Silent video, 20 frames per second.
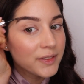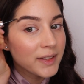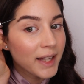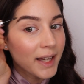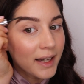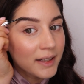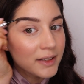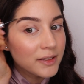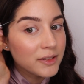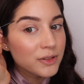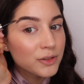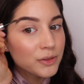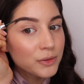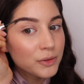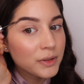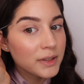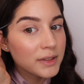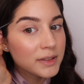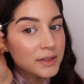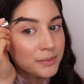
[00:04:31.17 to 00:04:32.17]
that,
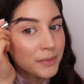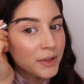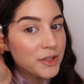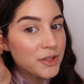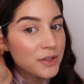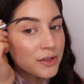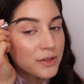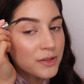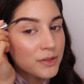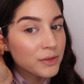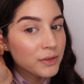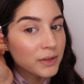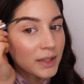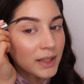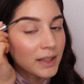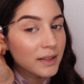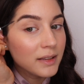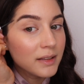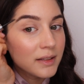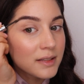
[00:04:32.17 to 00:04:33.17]
or as much as you
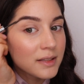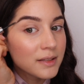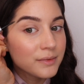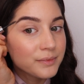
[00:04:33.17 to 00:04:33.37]
need.